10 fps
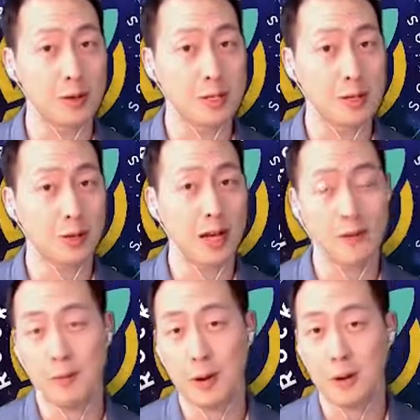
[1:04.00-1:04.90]
It was still kind
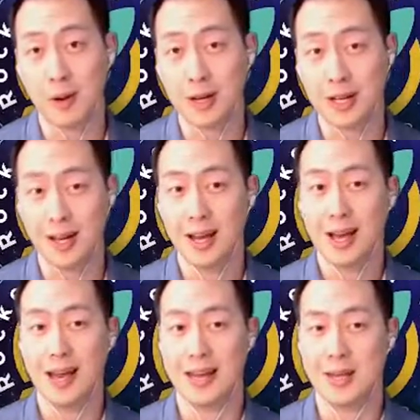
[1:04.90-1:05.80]
of a bear market.
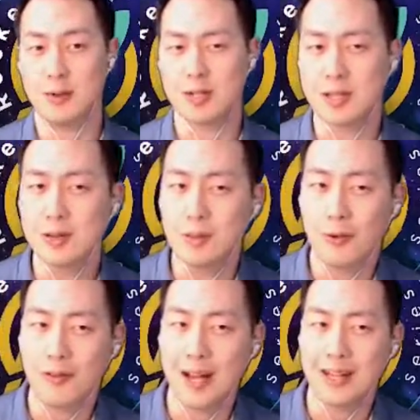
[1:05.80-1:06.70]
And he was still
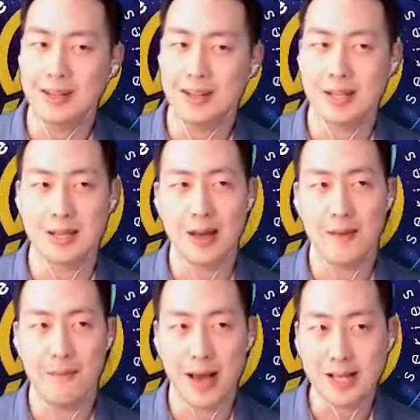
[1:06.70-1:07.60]
providing these
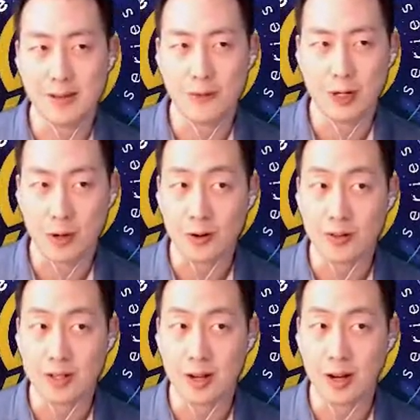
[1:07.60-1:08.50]
massive
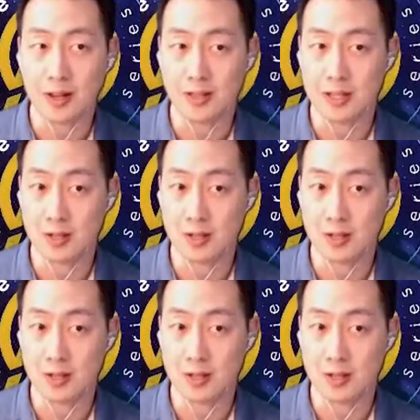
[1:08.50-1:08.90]
returns on these